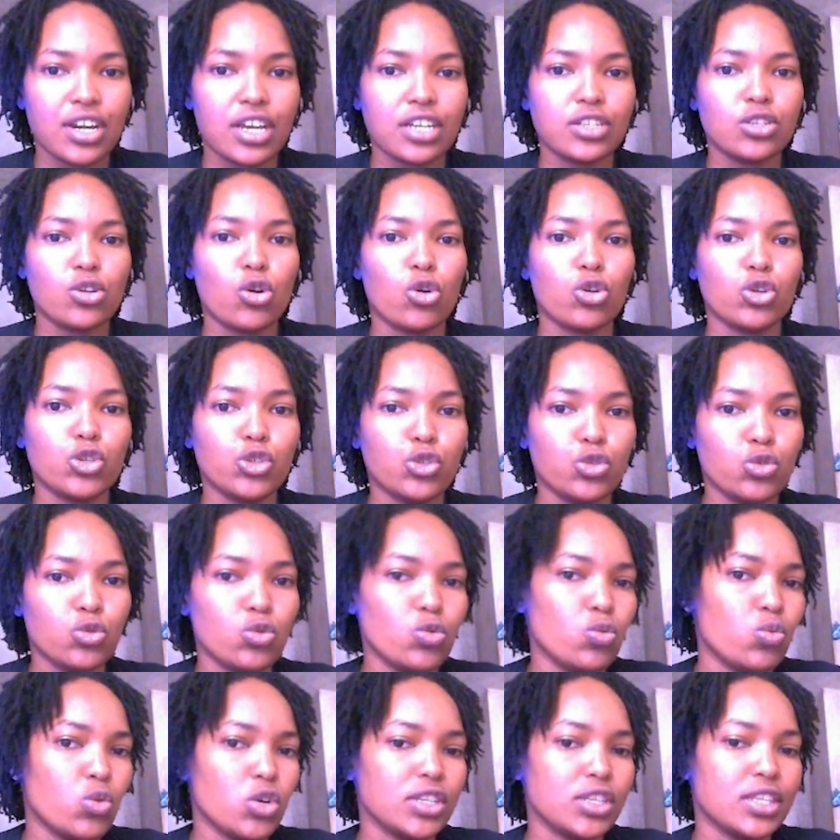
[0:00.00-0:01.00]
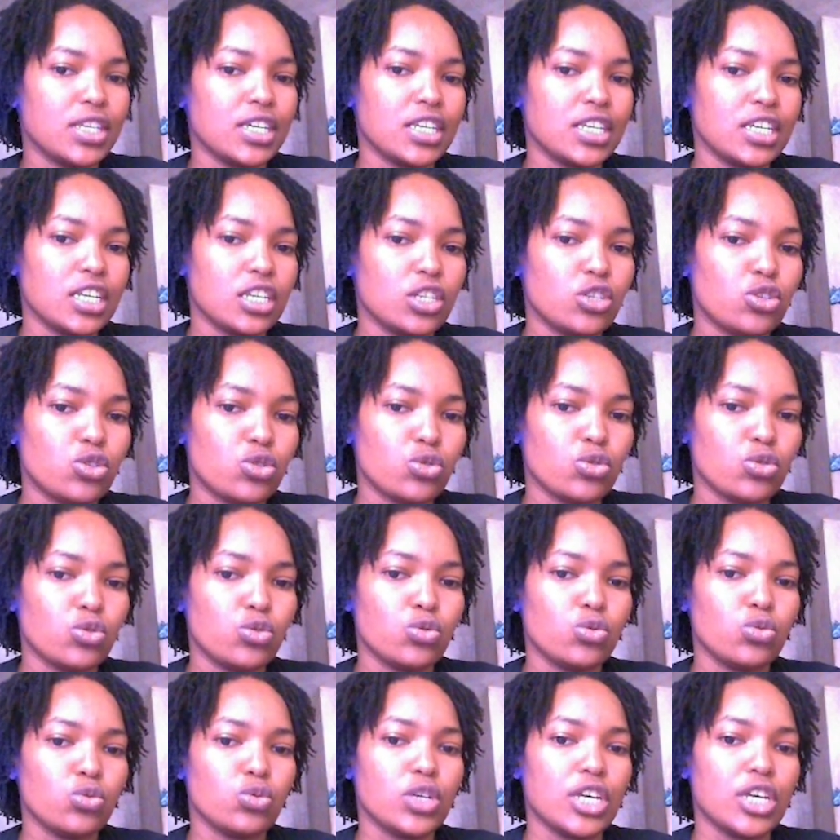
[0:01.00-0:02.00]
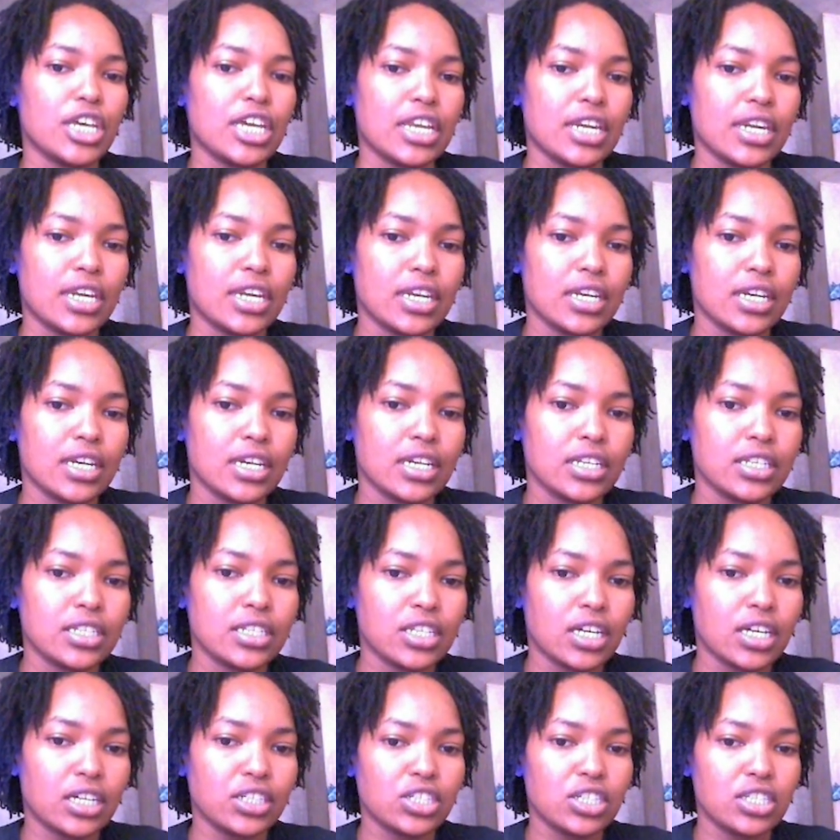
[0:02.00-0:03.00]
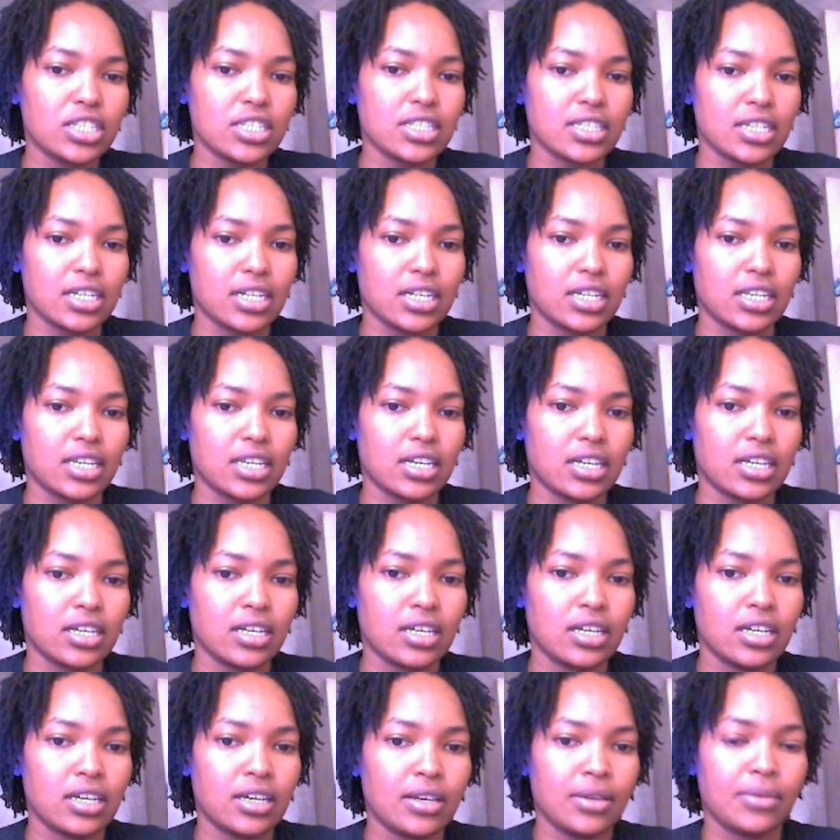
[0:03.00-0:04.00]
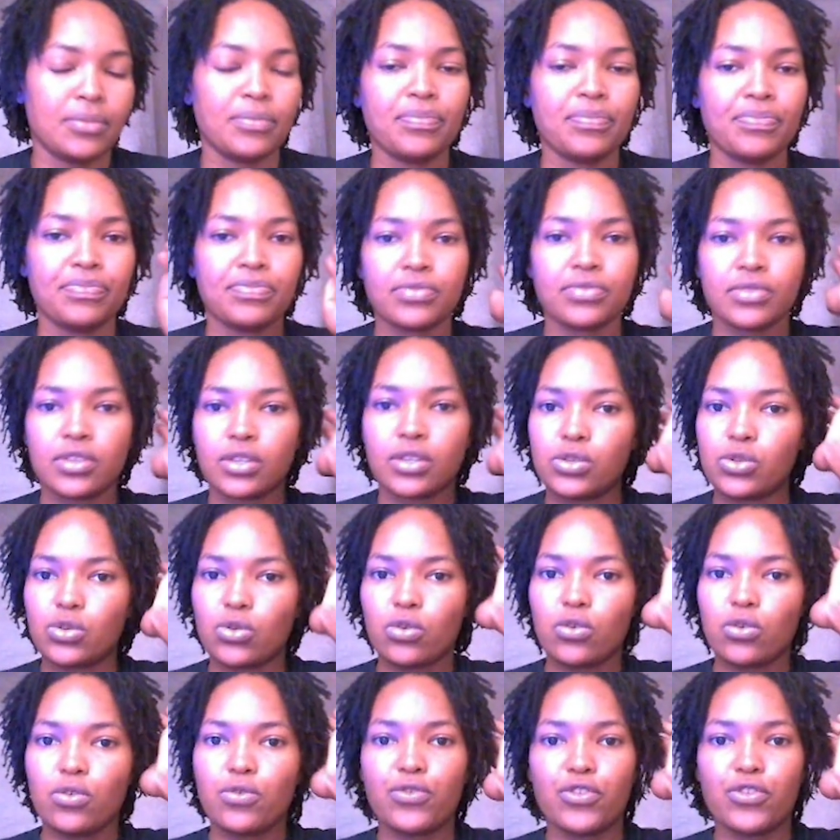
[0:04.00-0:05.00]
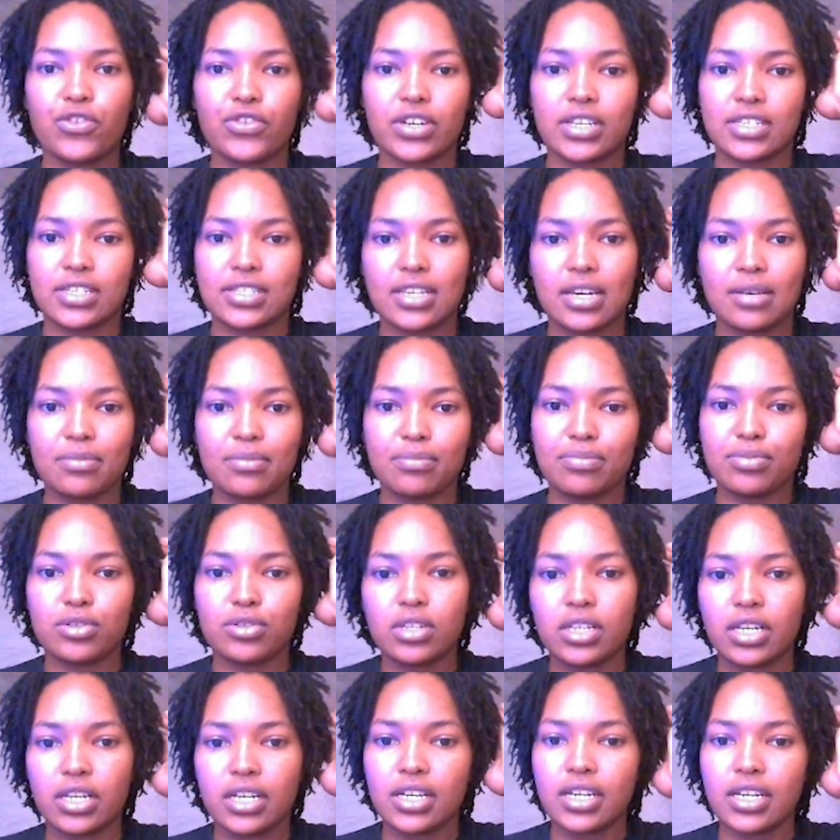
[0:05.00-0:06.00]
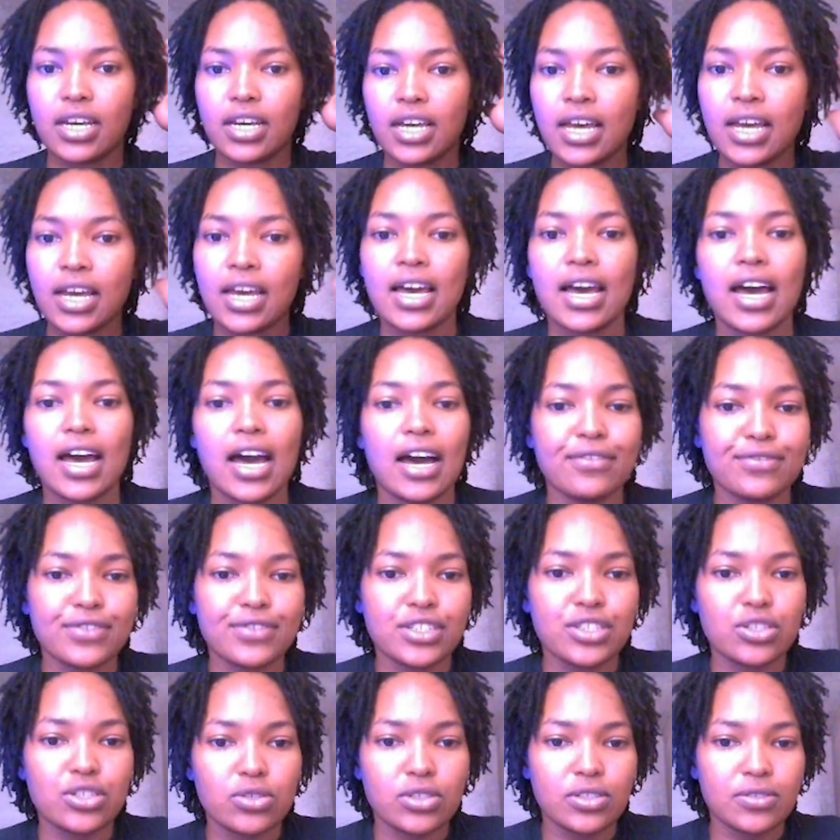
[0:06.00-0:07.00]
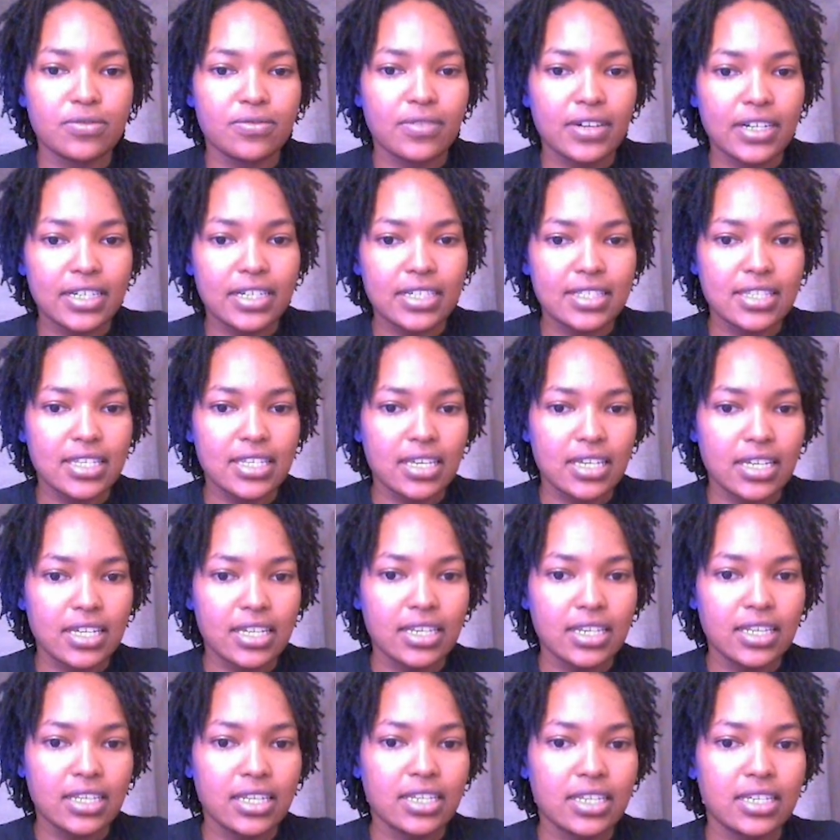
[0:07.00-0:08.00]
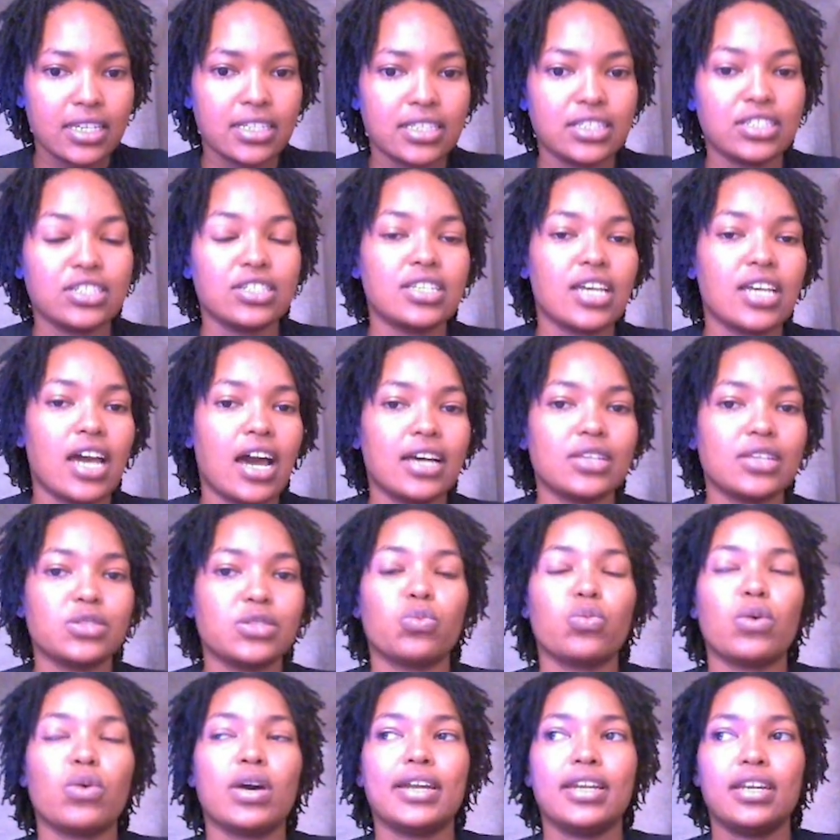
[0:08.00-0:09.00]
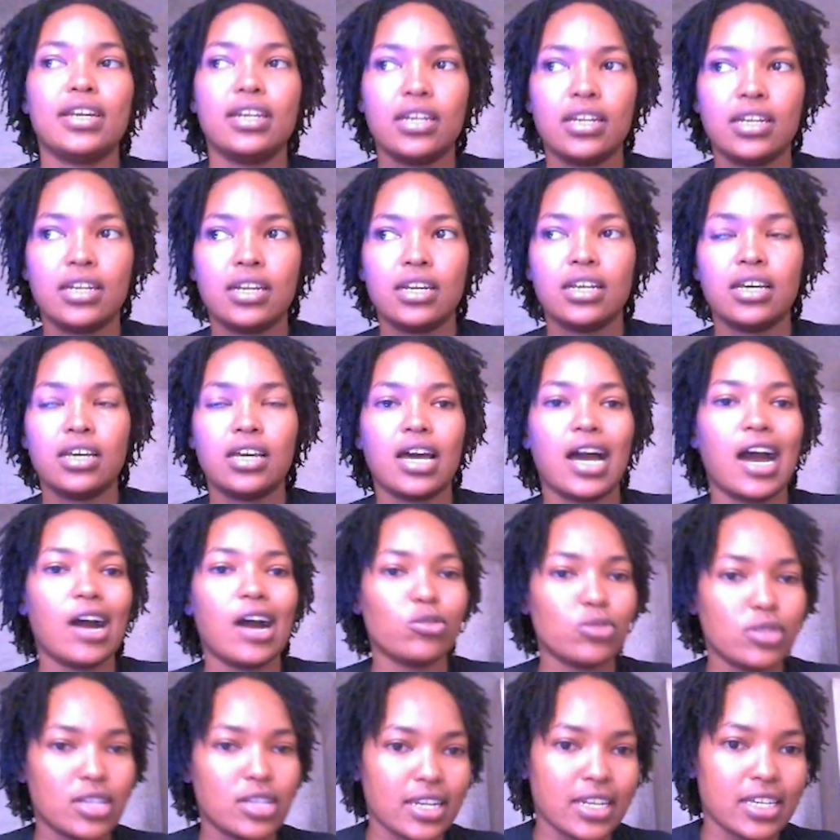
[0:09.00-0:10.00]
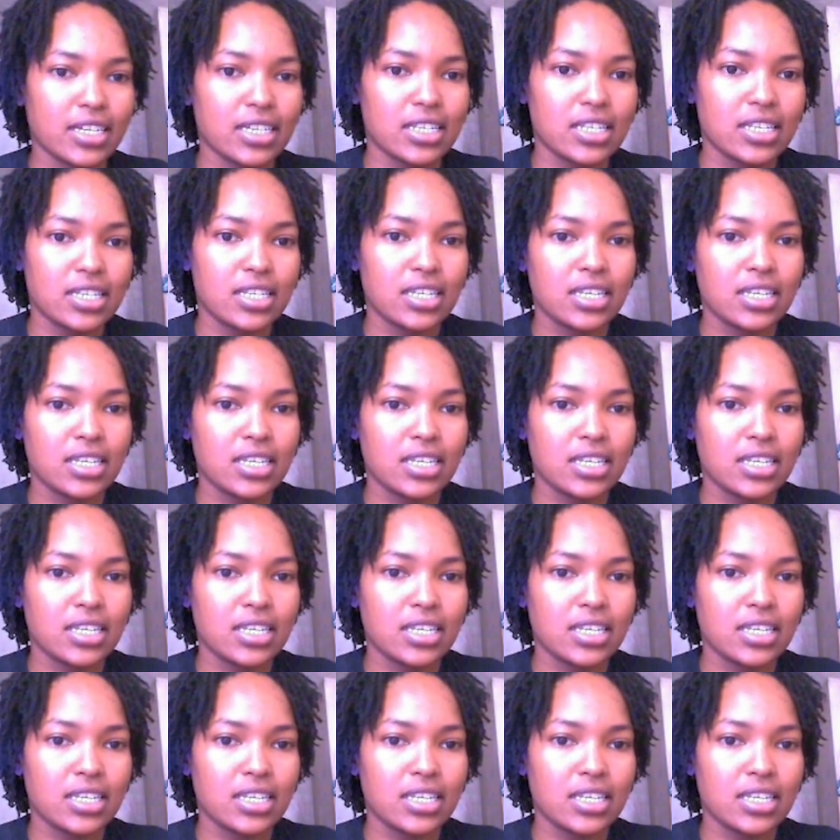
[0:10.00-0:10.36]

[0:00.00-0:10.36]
or do what they need to do in TouchDesigner. So for example, a video device in just has one outlet.